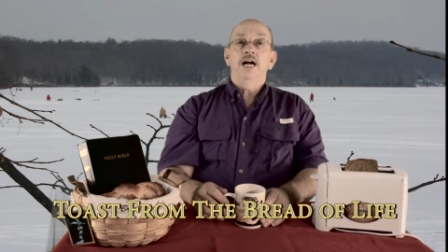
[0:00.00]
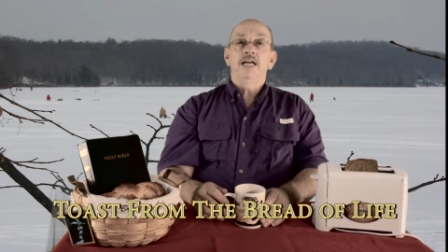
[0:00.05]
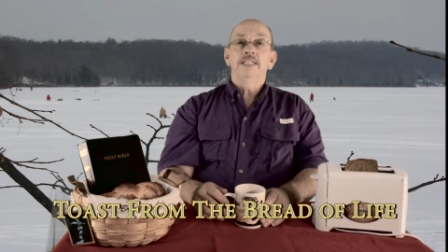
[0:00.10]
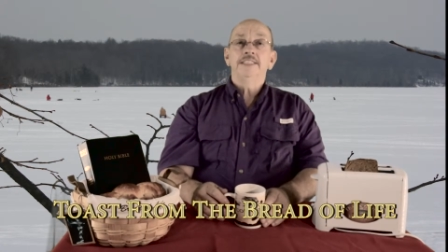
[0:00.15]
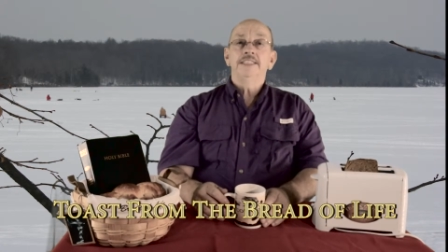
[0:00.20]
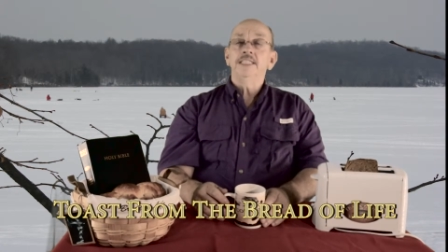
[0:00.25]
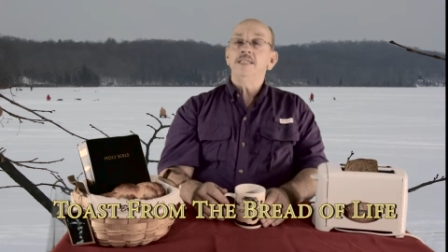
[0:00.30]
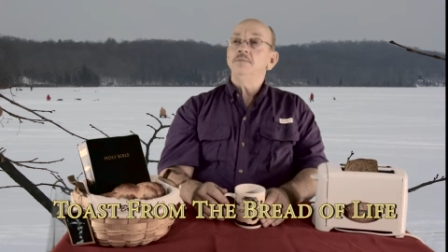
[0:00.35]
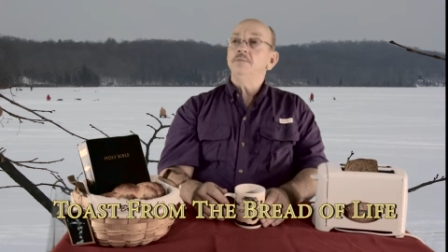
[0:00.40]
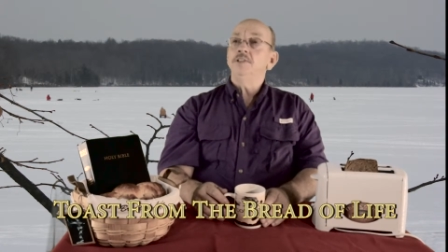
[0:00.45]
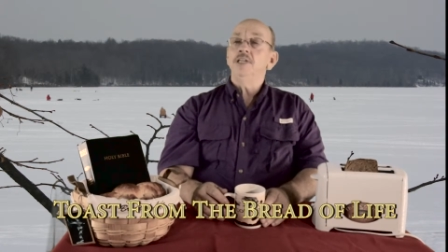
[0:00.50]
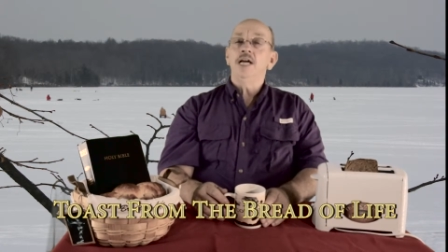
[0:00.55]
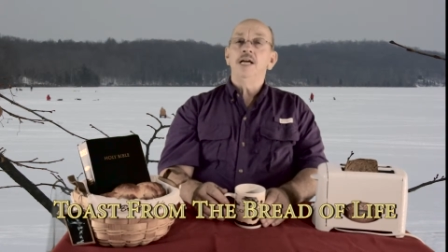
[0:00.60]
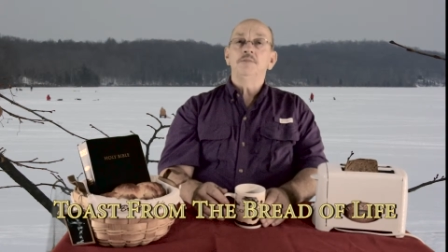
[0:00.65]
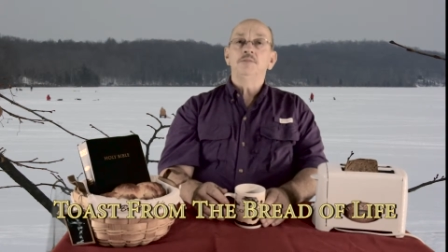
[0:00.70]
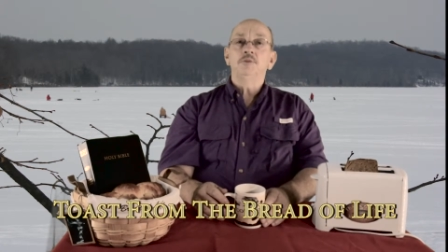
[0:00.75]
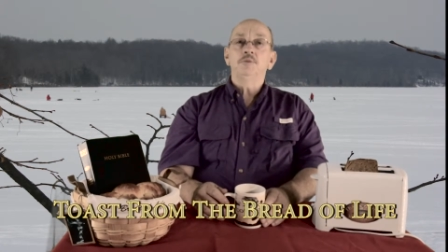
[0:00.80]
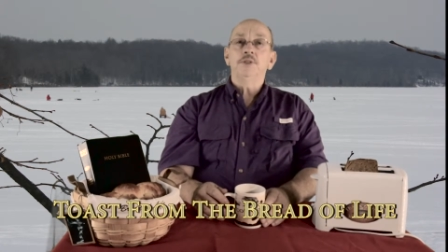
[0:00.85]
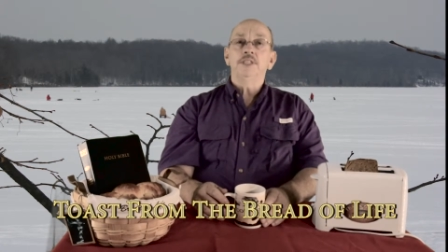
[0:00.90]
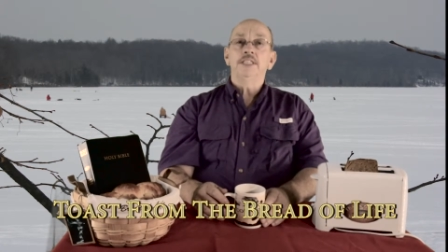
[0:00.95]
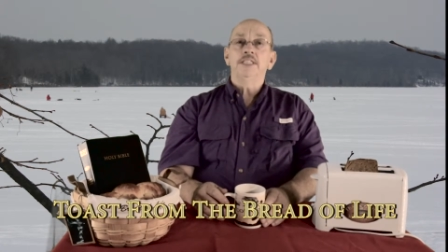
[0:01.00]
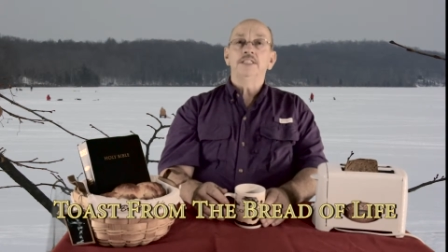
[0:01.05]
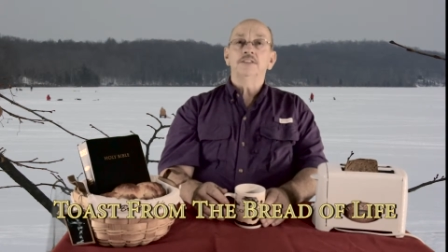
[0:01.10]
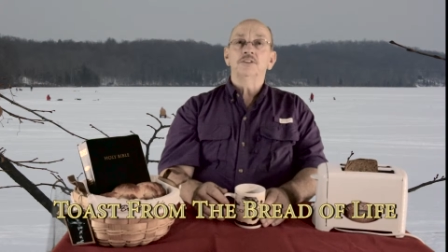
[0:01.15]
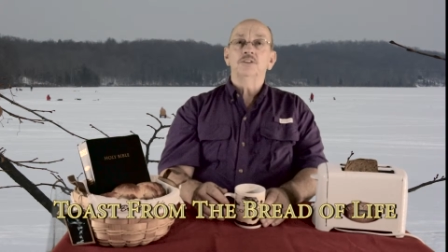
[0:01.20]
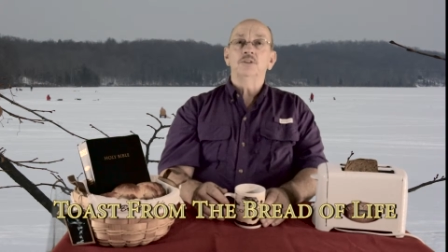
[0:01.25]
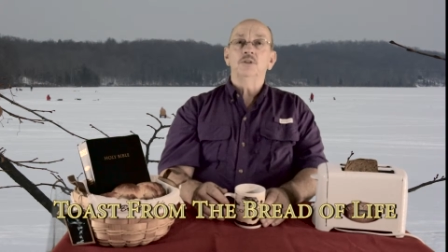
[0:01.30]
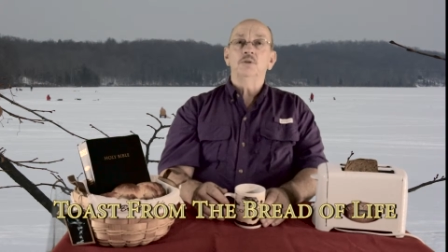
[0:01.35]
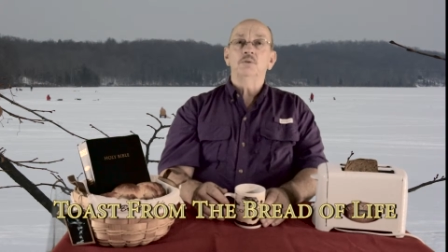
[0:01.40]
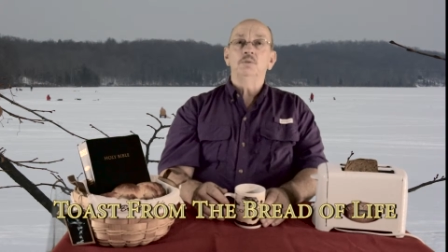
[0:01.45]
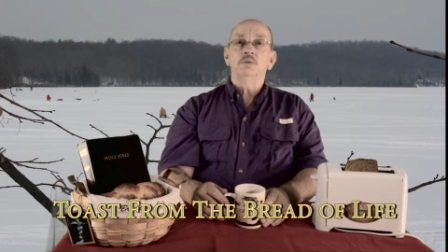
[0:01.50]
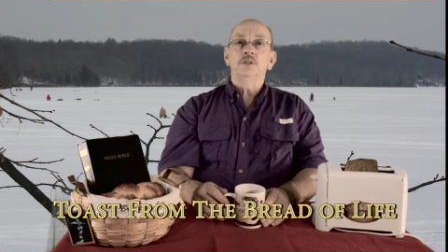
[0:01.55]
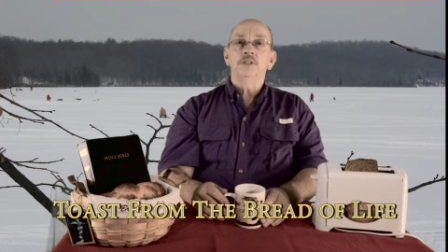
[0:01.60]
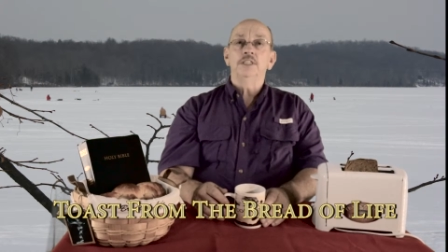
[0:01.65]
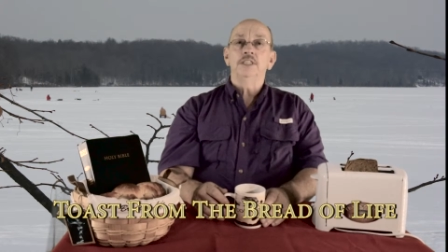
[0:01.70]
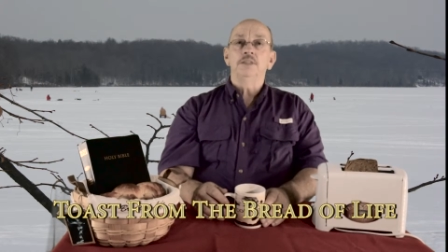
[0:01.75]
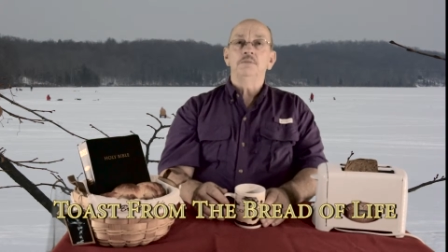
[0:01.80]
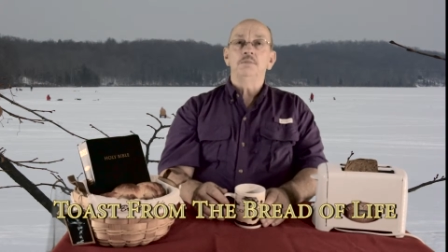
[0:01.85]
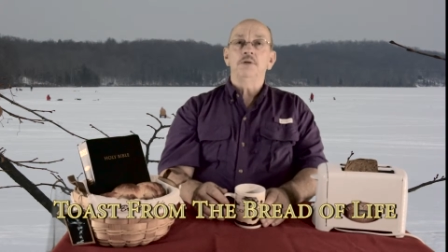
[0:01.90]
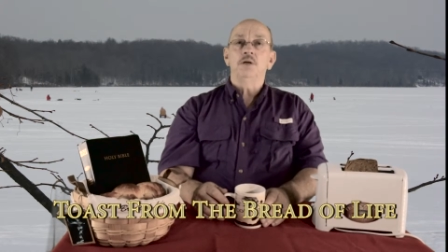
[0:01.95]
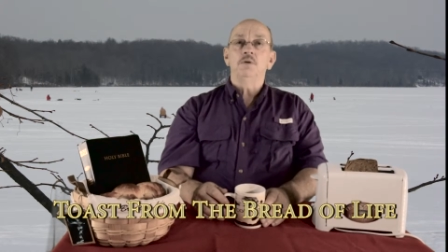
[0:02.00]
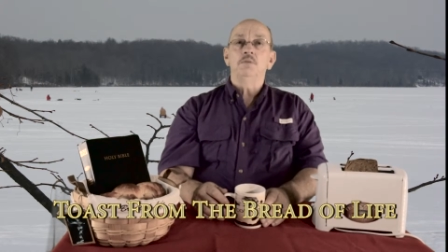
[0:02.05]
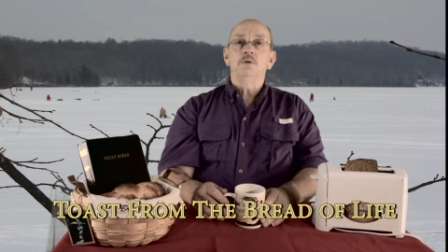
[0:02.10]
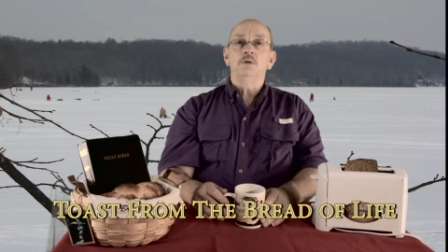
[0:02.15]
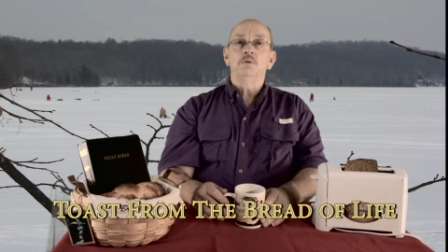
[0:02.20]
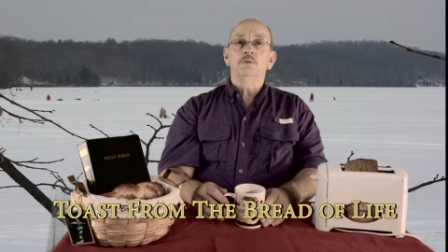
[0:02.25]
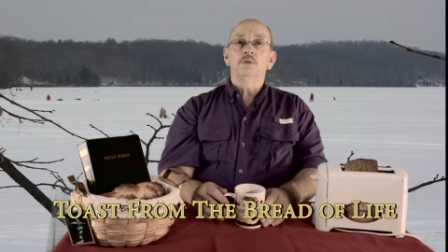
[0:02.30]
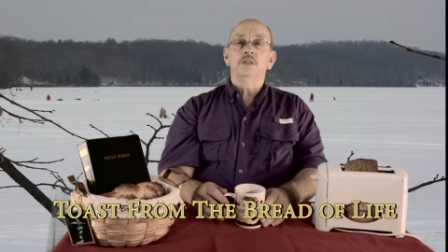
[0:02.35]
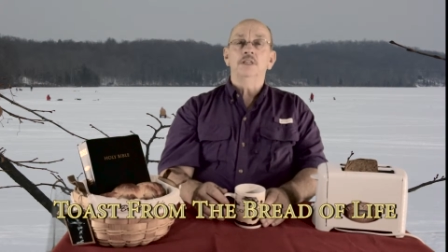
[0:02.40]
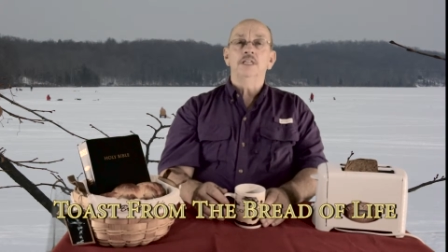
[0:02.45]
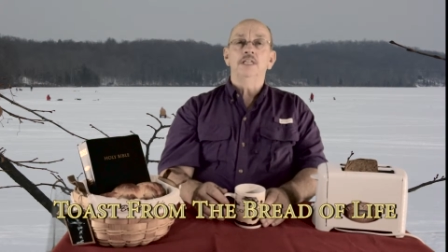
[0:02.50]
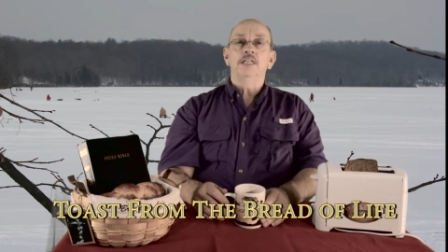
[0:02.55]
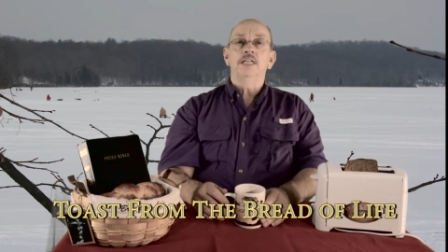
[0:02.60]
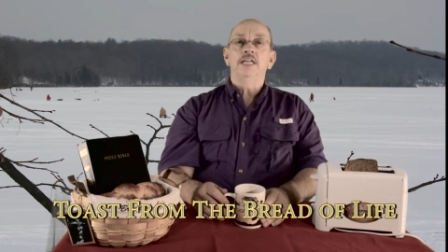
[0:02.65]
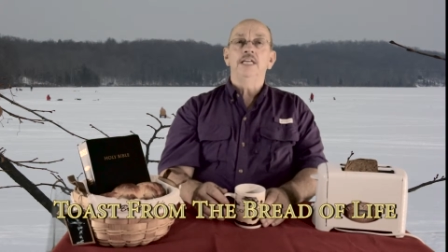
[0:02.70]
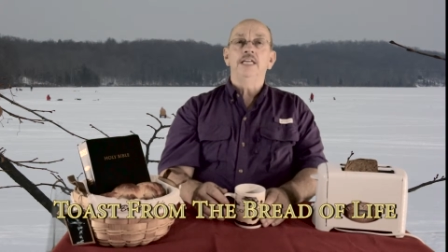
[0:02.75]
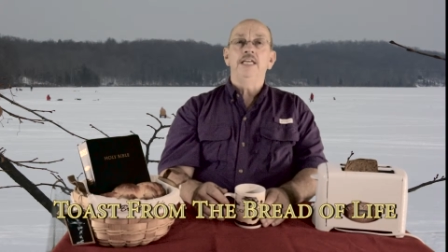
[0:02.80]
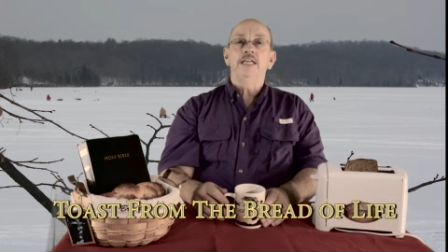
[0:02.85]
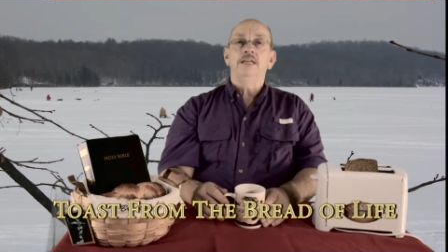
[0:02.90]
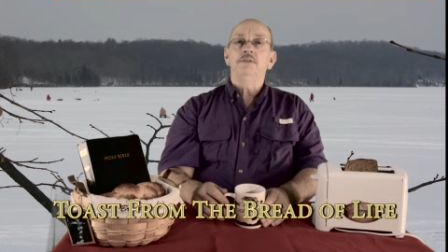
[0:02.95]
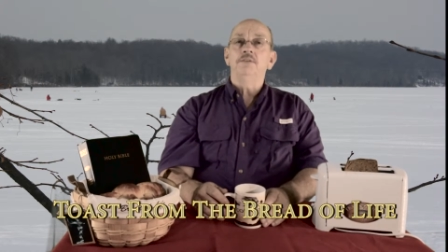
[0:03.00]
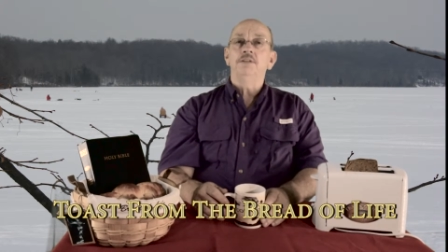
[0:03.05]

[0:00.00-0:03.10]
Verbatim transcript: Sometimes we get so worried about what we're going to get,